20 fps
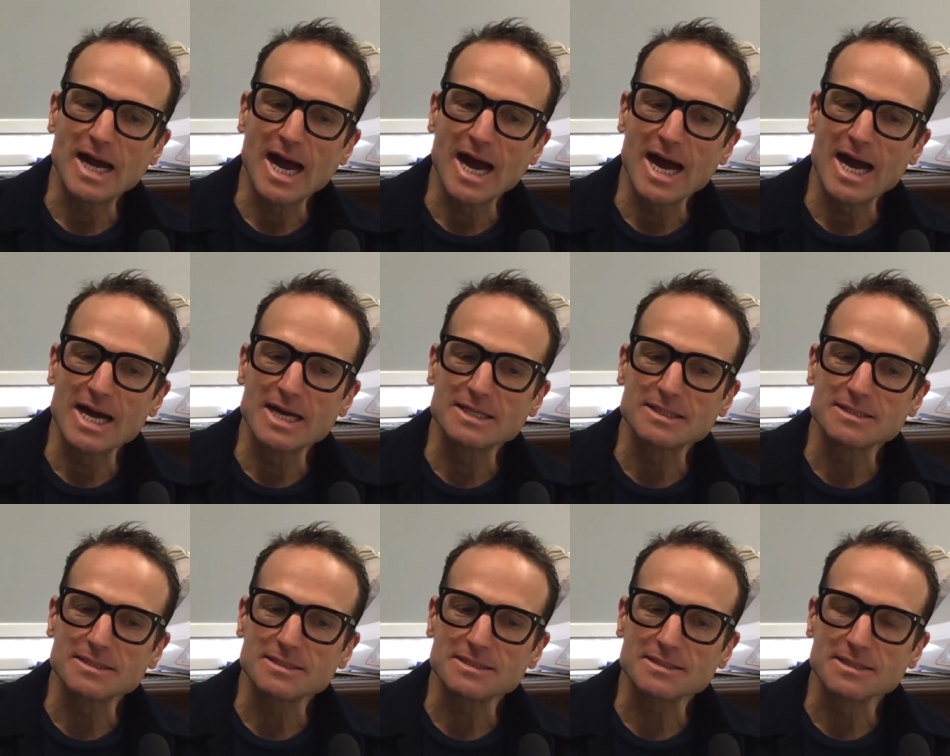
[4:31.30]

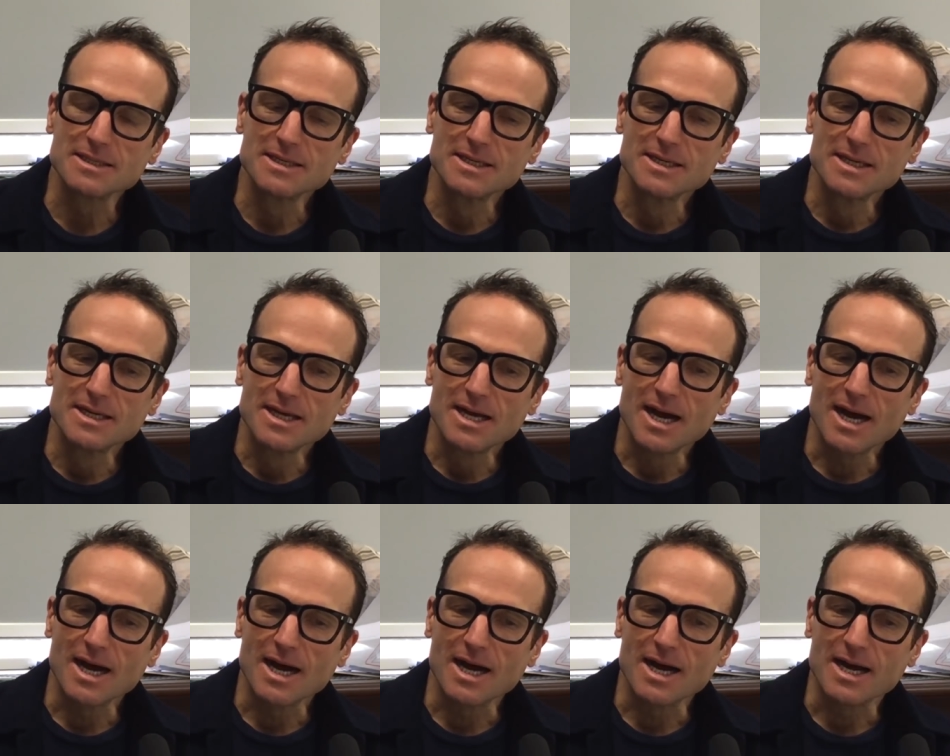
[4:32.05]
And
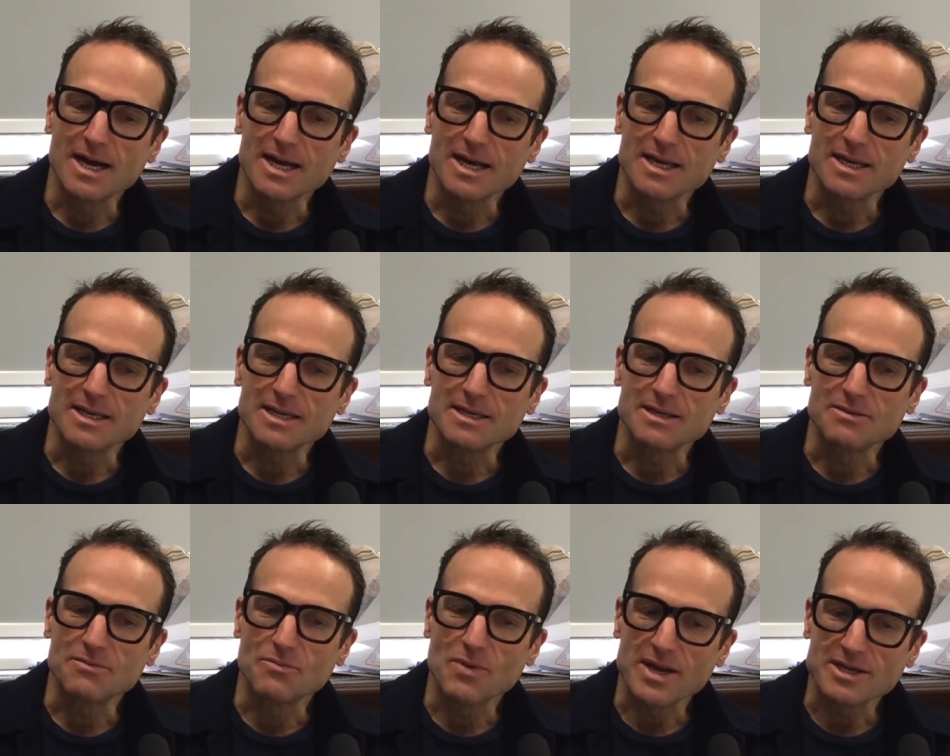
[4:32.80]

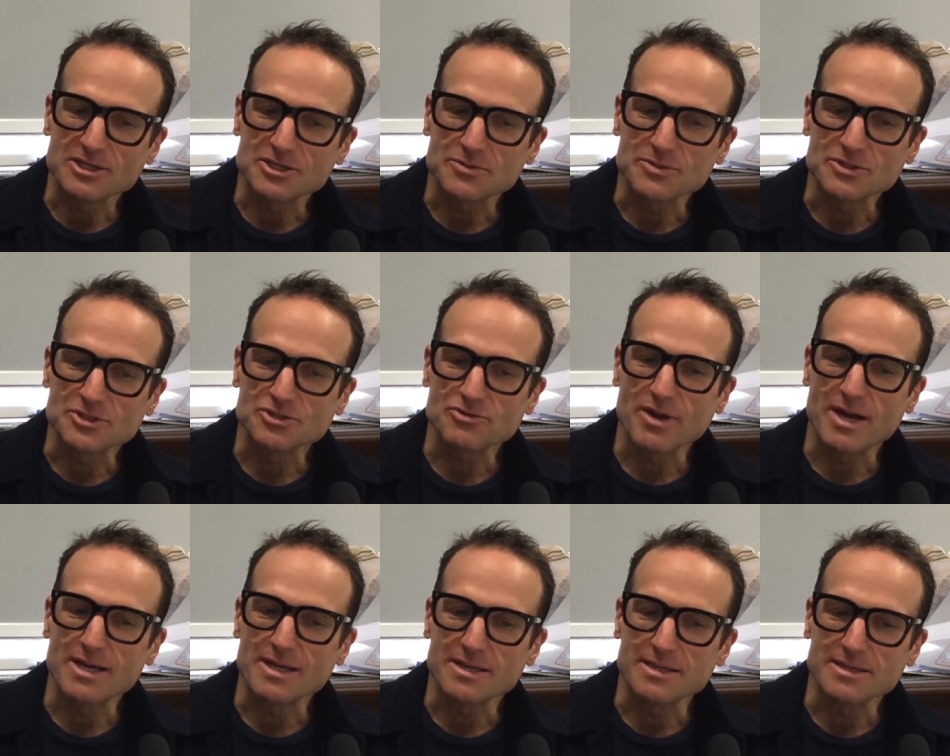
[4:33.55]
I went to
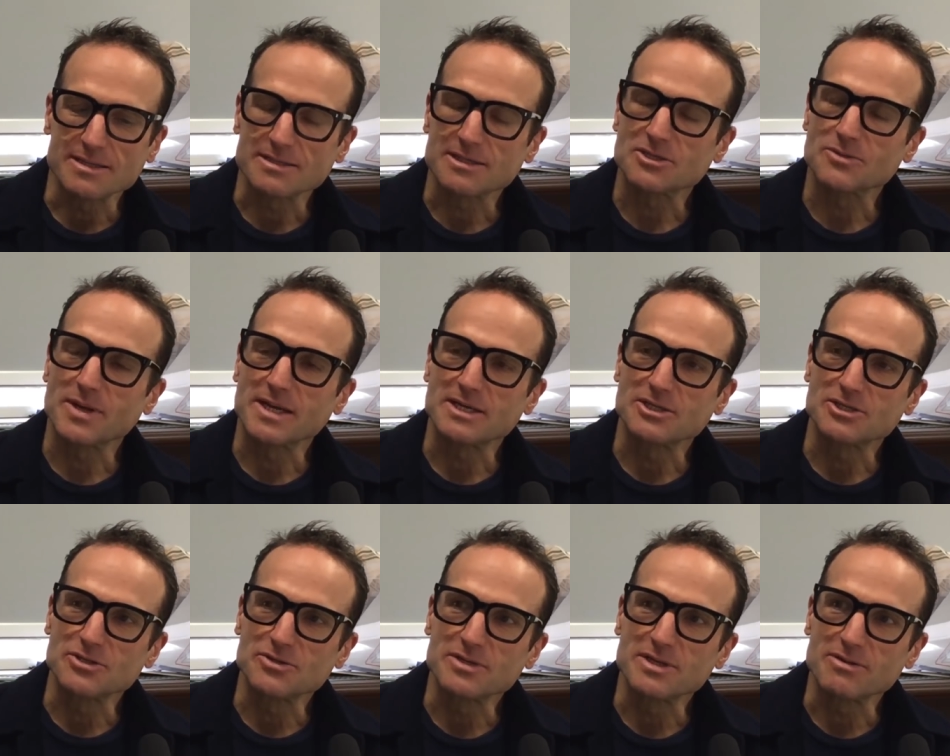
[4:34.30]
Australia as a
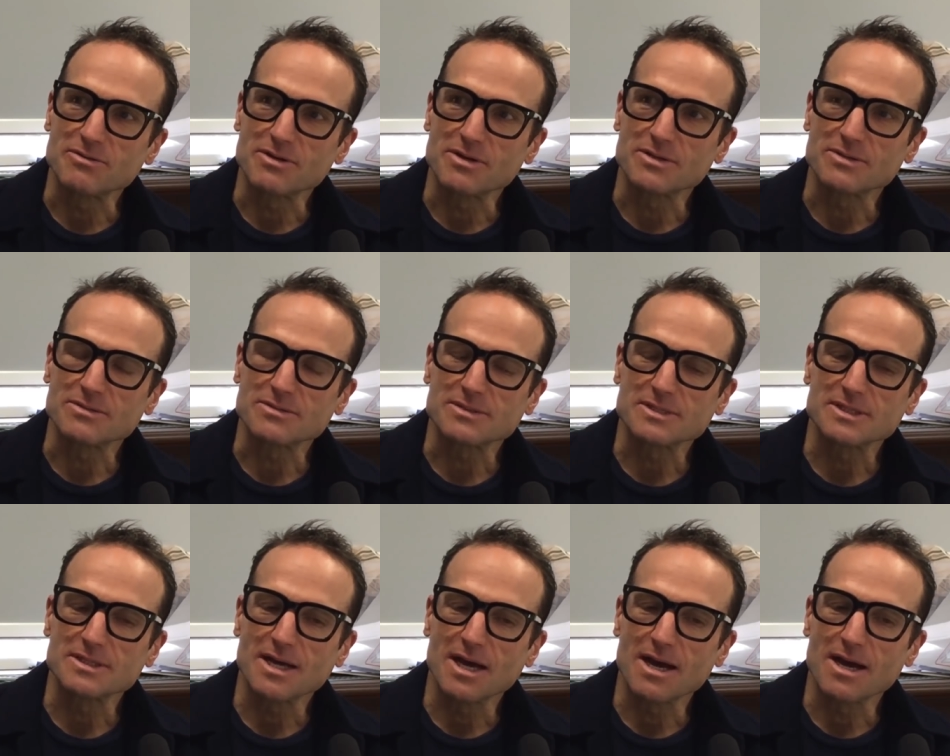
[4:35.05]
twenty-two-year-old,
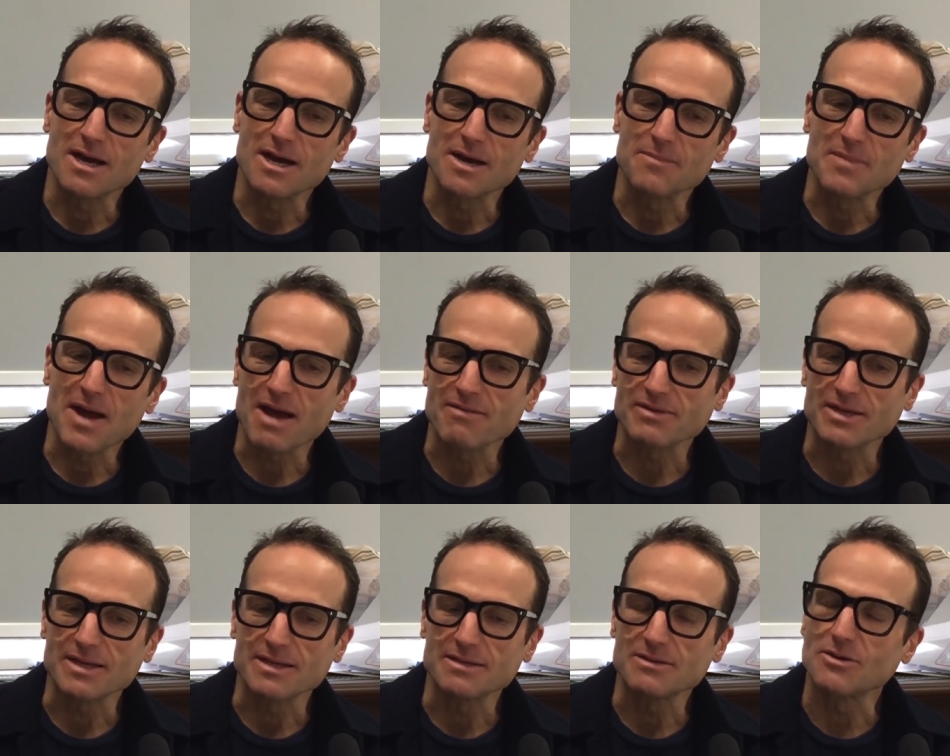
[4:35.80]
um,
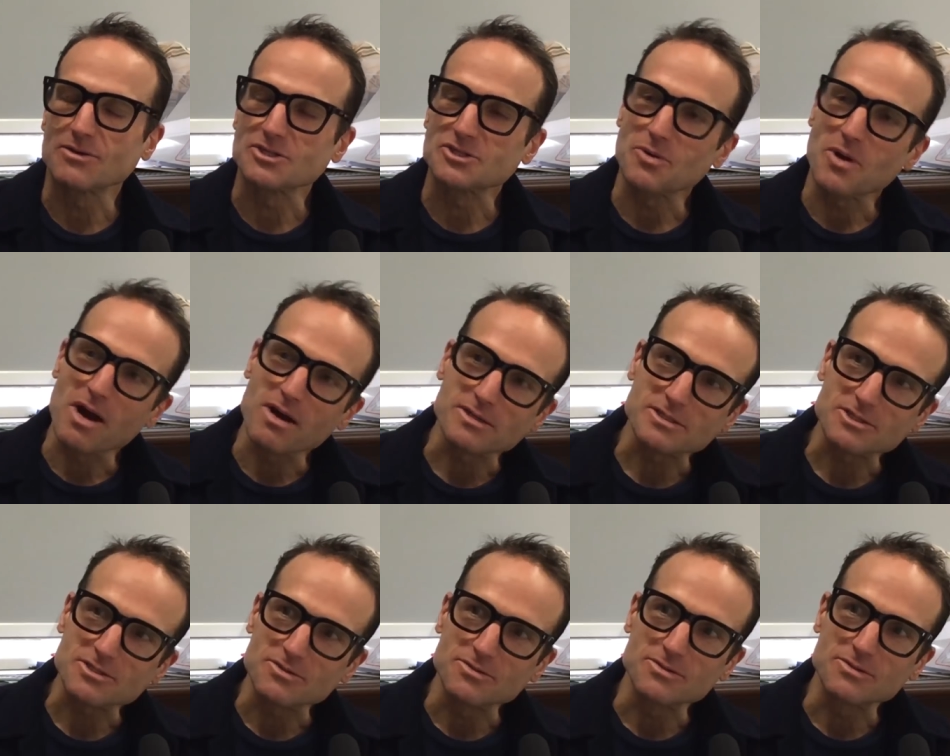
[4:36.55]
having gone to art
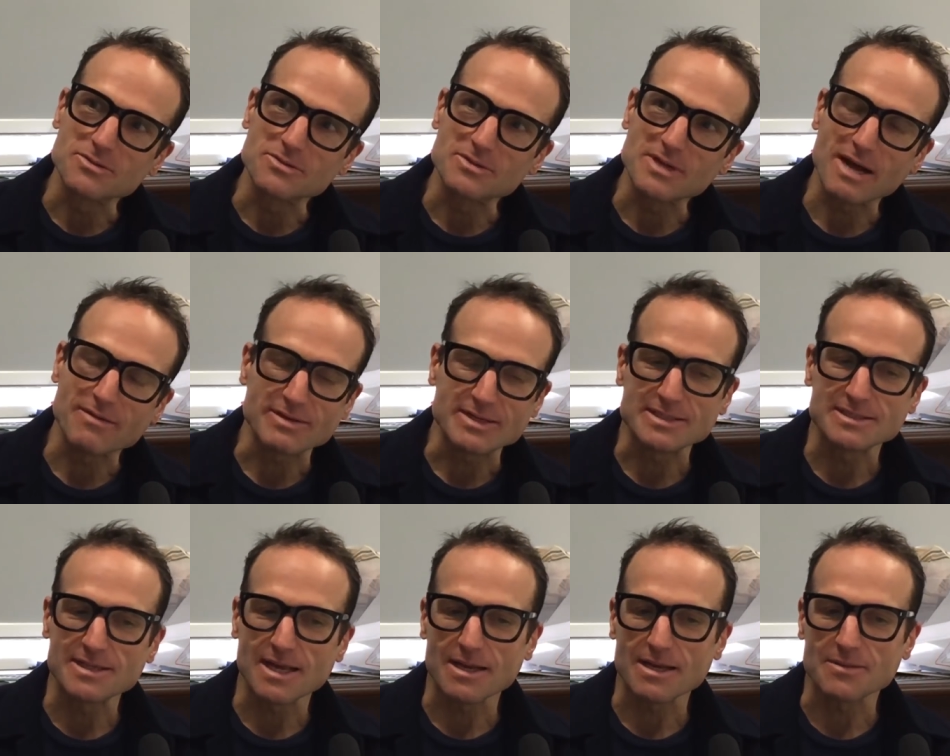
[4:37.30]
school, having
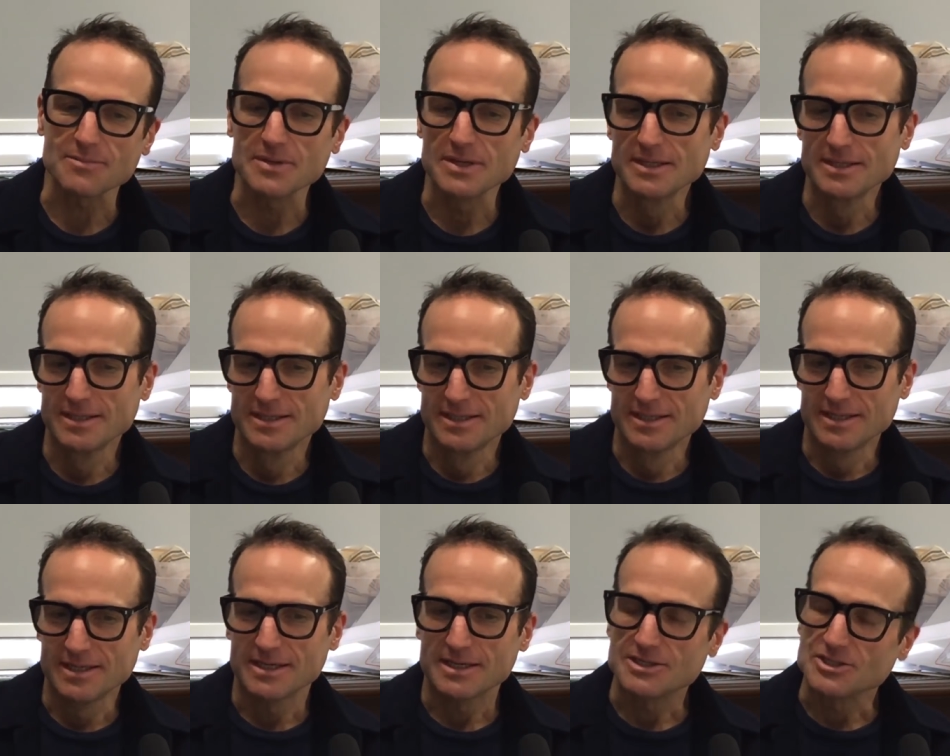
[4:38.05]
set up
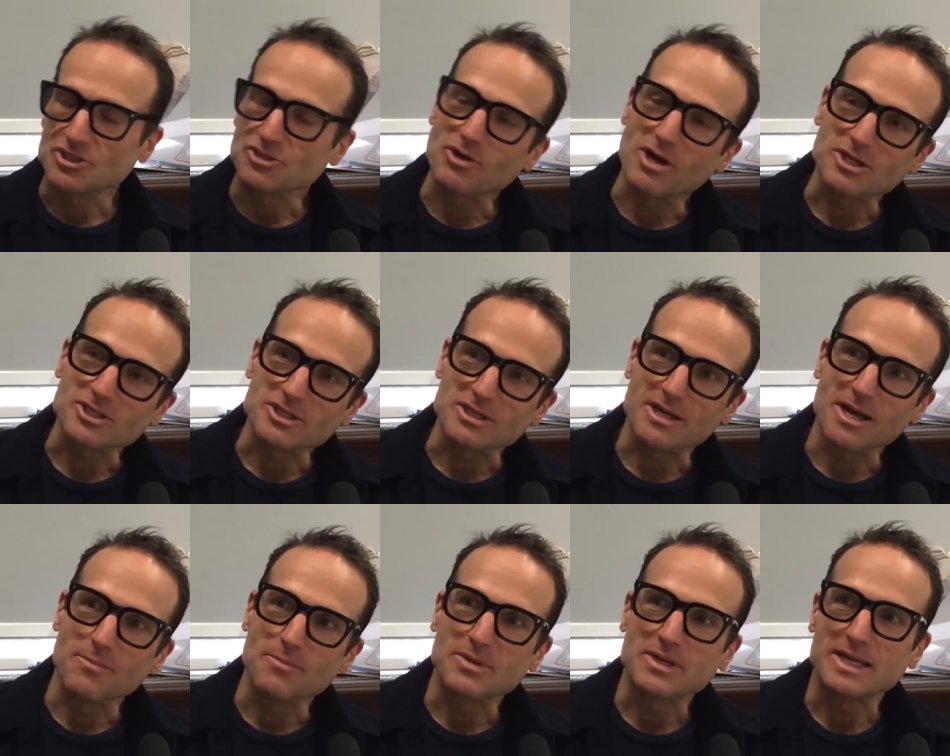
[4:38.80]
a construction
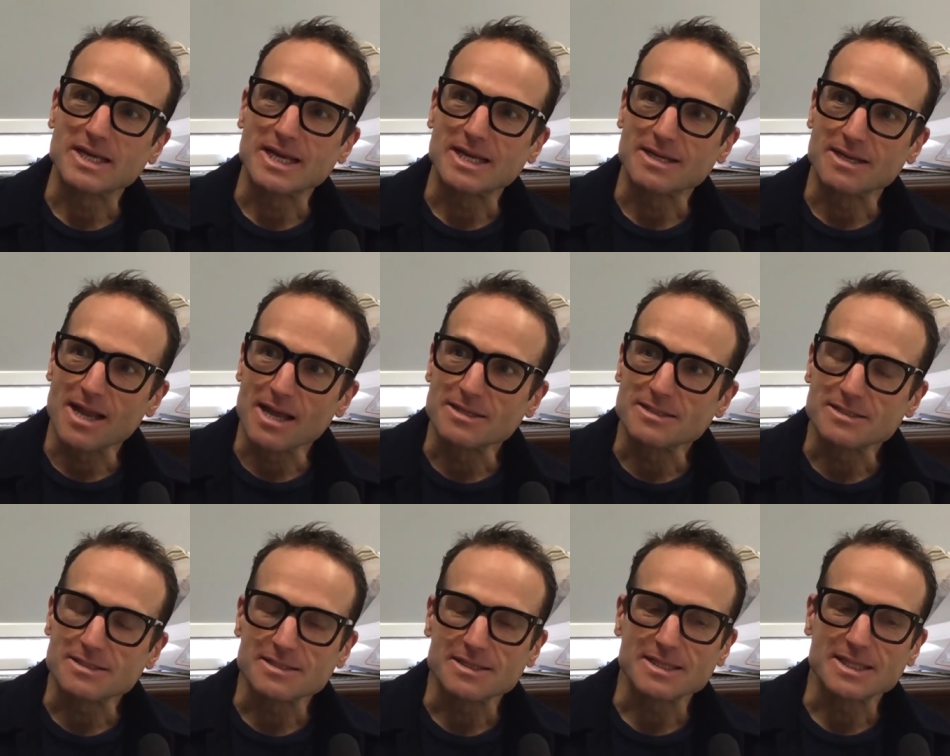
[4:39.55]
company in
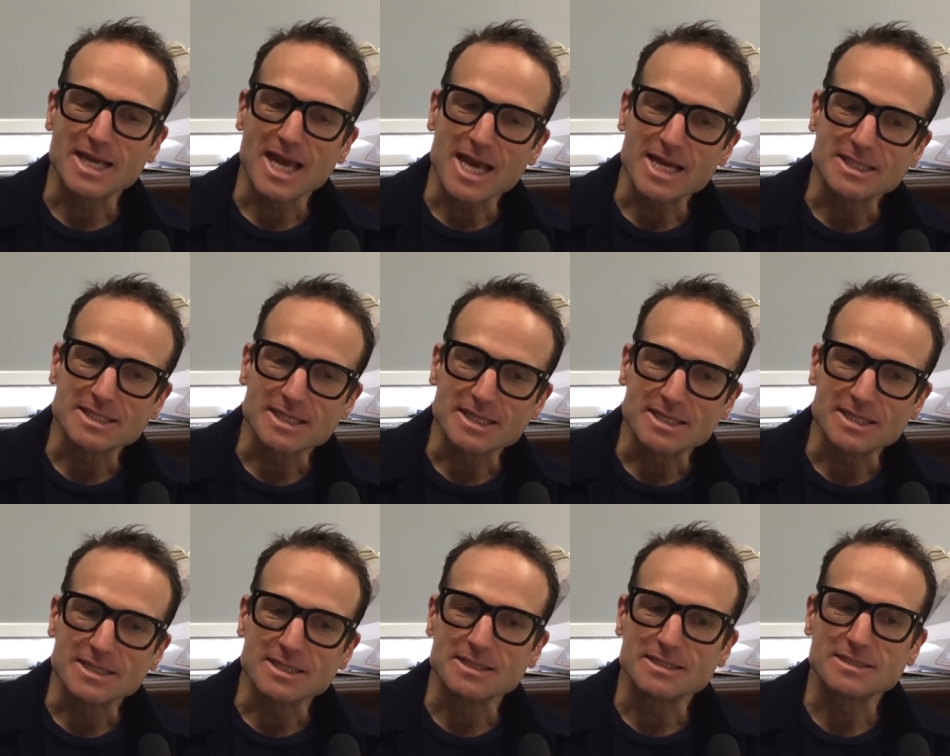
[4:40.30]
London in the
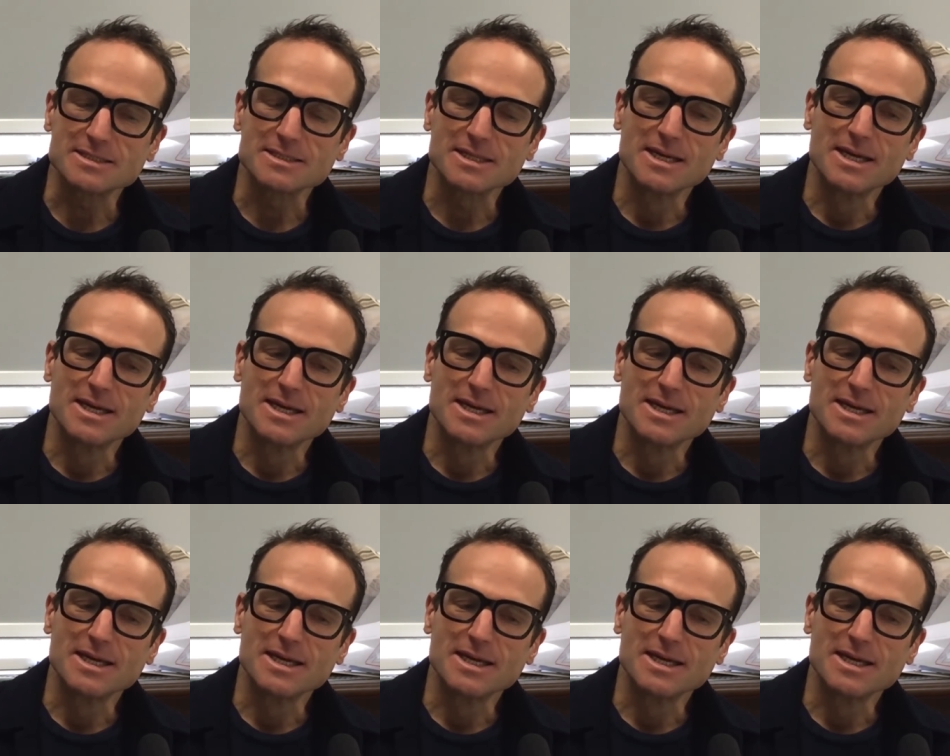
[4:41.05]
eighties.